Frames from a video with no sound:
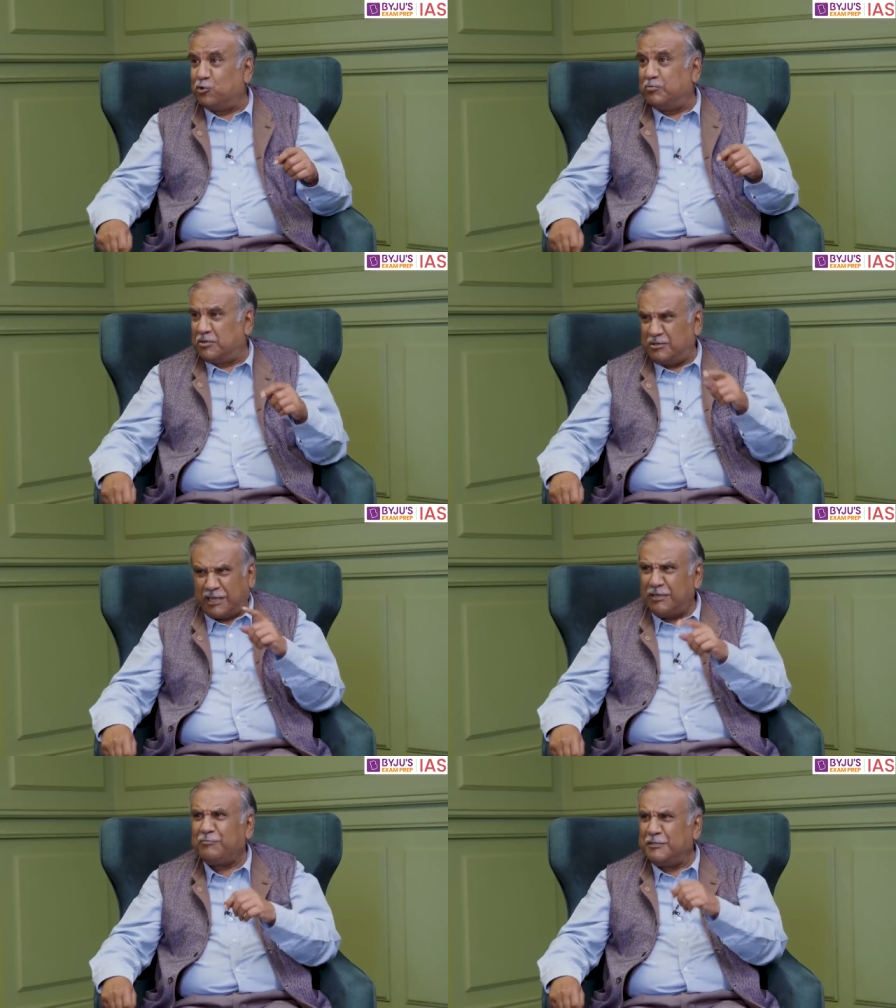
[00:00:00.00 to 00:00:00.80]
go. So
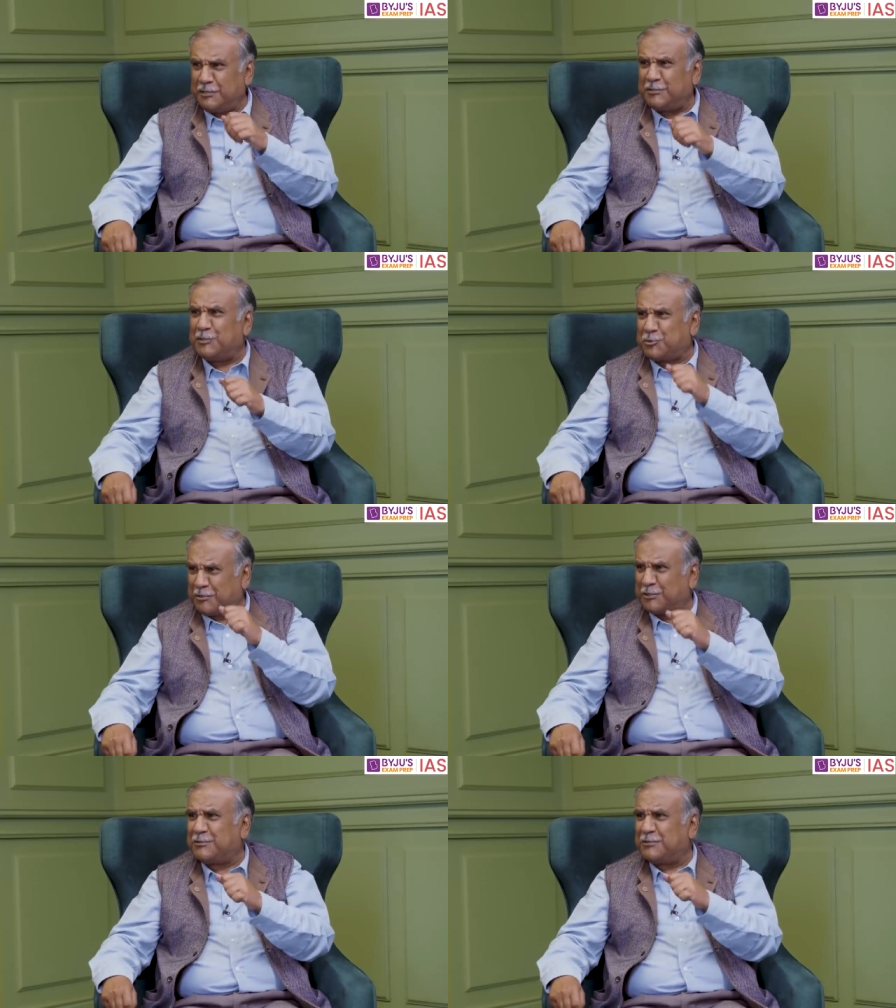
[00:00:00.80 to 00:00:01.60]
life in the
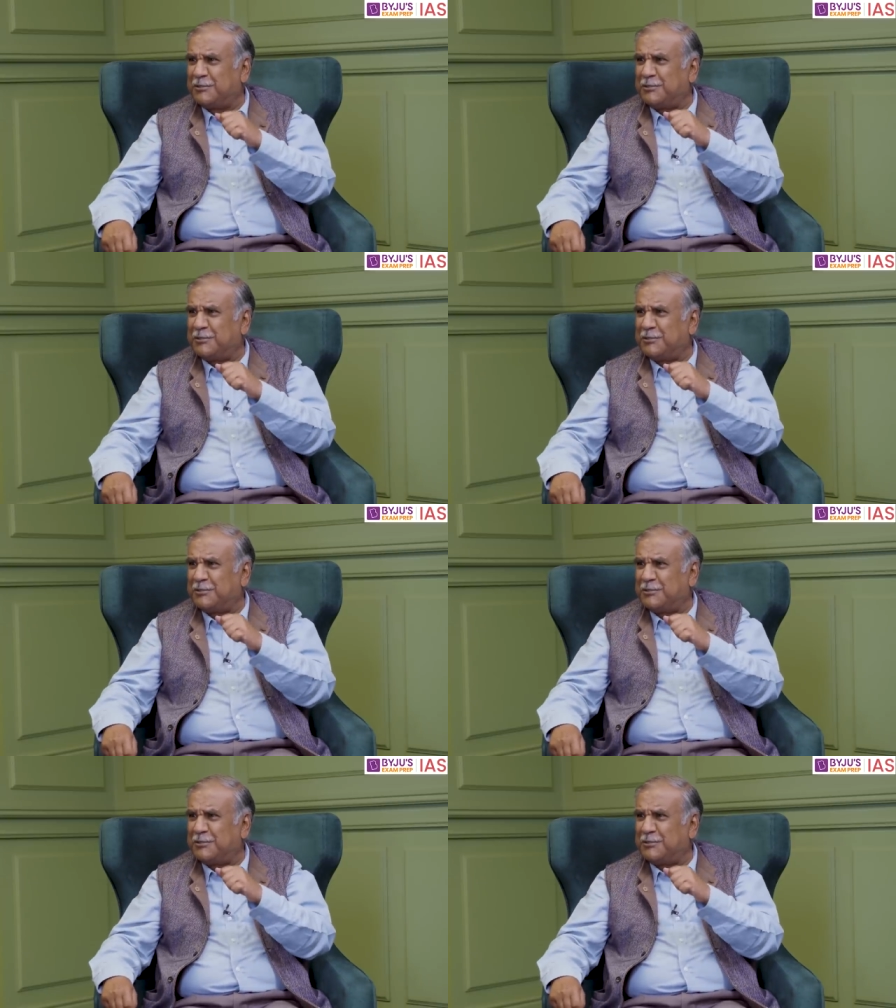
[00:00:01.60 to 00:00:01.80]
district